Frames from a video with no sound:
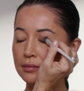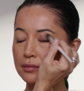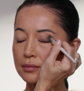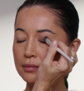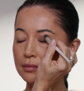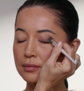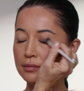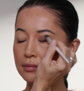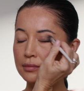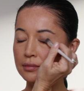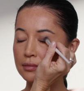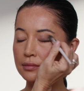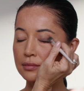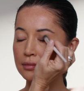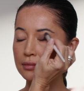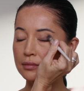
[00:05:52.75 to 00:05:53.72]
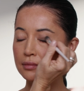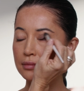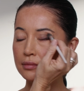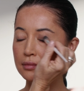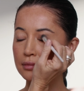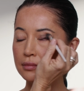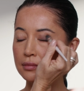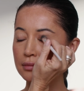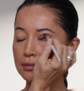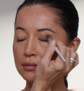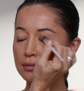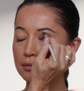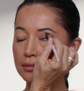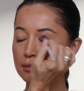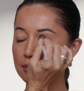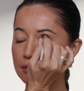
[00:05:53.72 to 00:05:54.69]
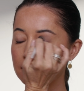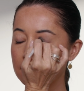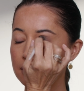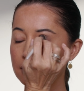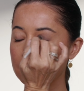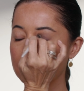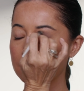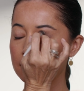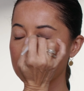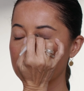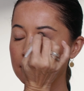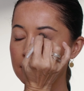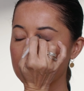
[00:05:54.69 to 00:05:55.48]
and firm and blendy.